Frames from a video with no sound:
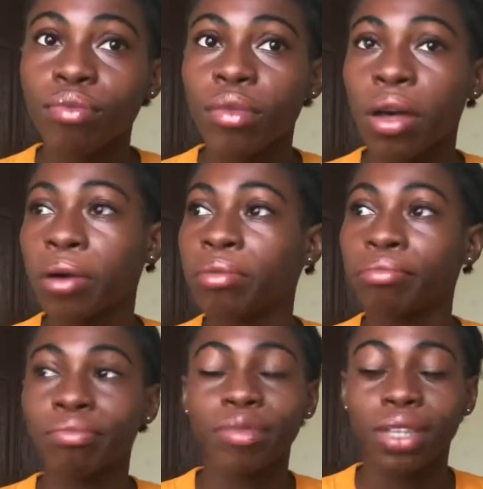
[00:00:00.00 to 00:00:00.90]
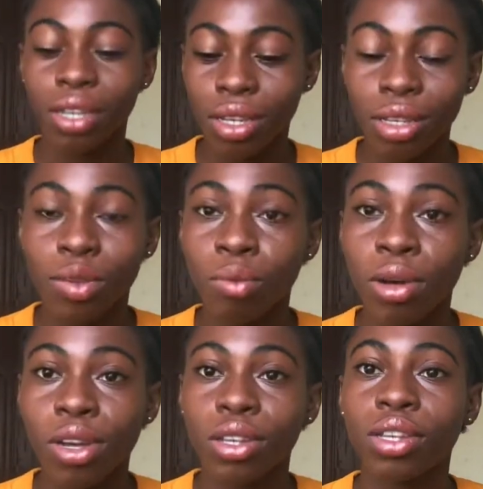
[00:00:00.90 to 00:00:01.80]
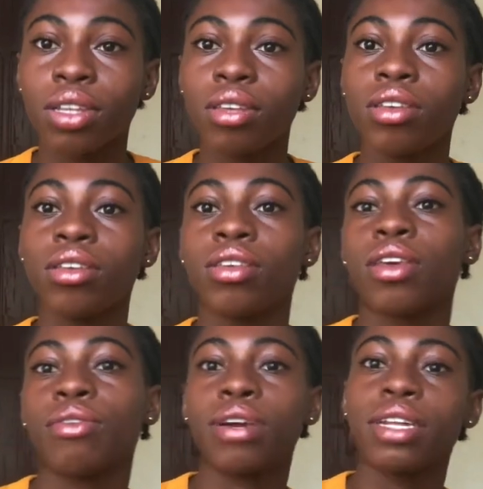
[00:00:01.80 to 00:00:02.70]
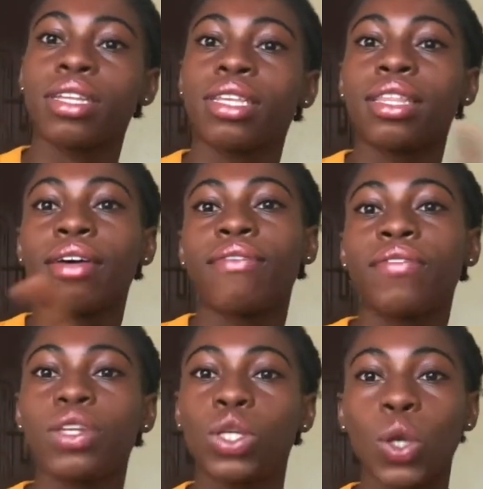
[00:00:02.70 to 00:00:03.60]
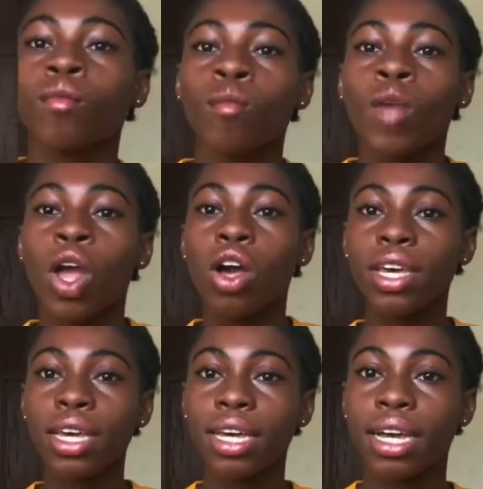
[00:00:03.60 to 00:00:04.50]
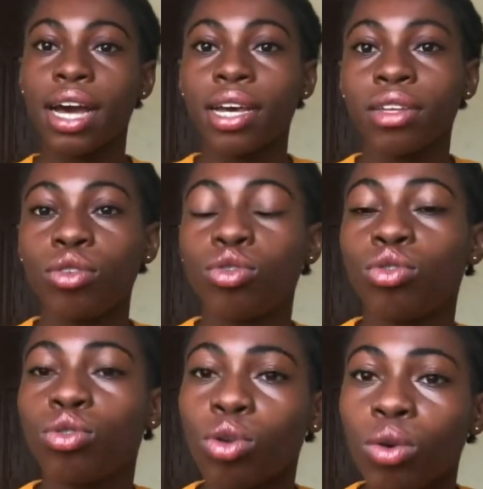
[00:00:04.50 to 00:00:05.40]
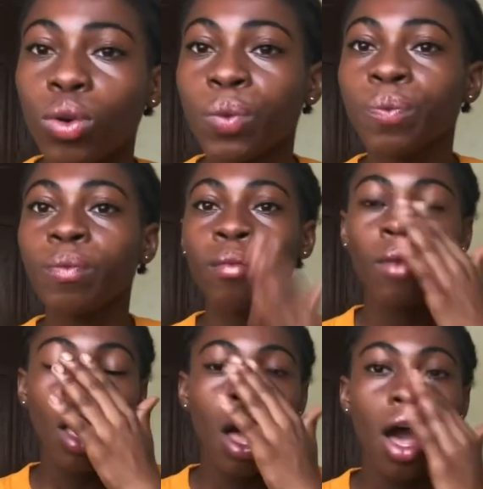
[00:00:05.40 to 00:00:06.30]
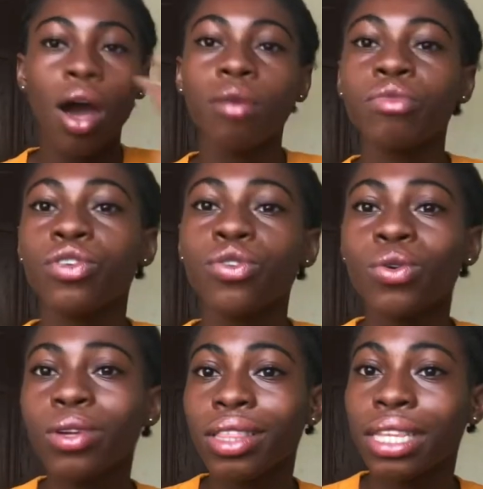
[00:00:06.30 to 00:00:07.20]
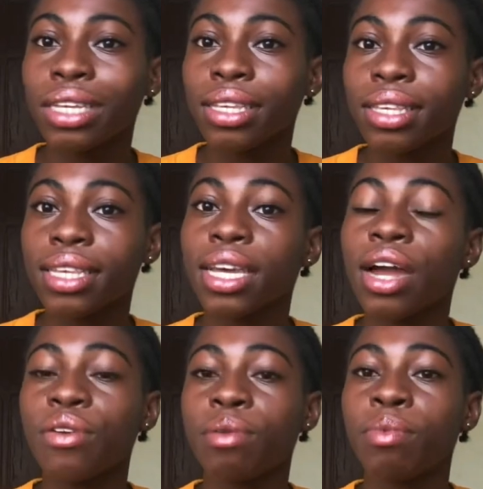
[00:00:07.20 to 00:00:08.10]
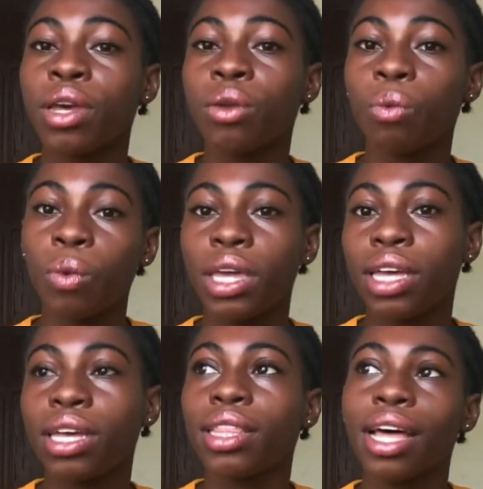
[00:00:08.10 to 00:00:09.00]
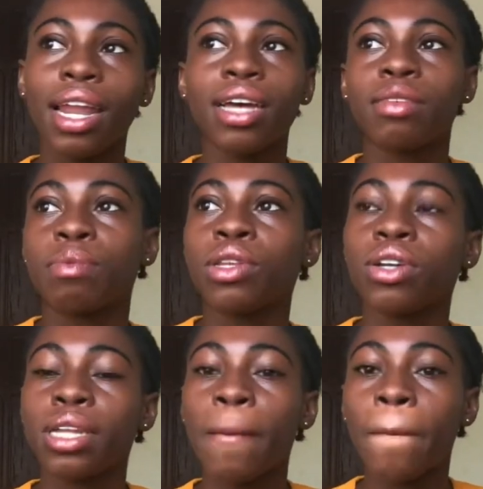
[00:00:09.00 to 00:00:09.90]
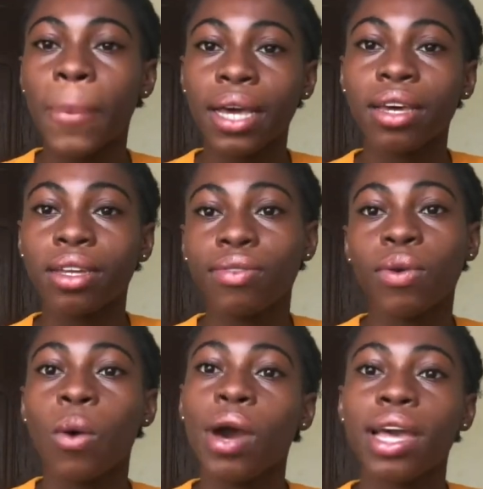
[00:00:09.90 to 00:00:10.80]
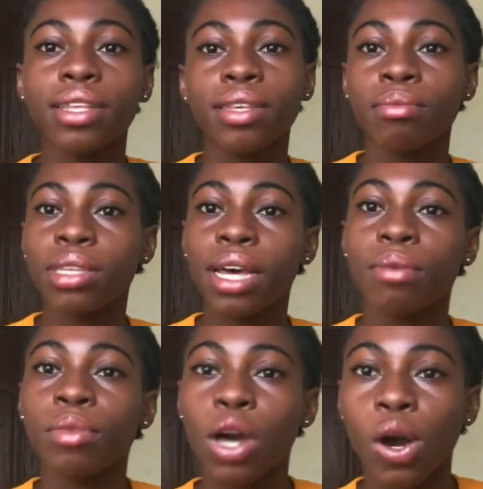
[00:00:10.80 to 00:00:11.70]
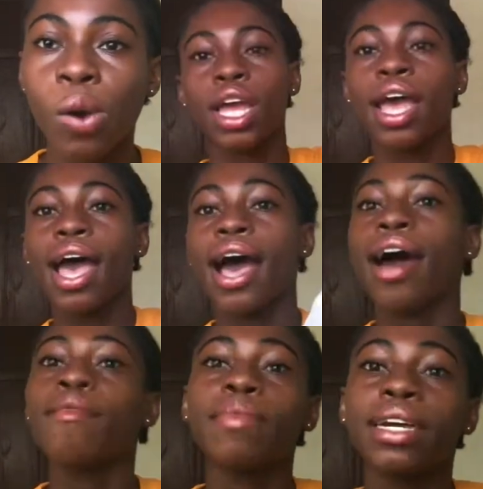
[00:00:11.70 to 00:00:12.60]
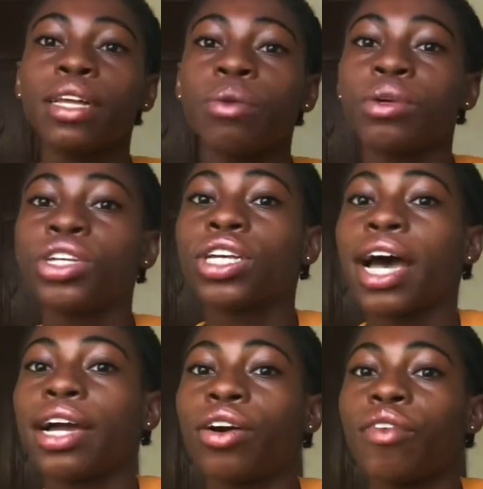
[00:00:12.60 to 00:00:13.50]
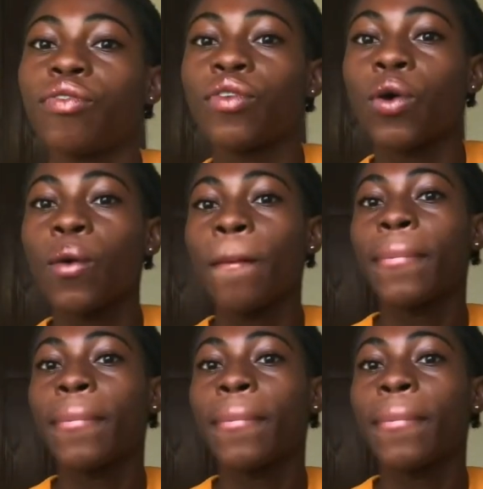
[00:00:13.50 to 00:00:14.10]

um talking too much let's just get right into the video okay guys so um you know this caribbean wig that has been on the market for quite some time now i have mine here which i got from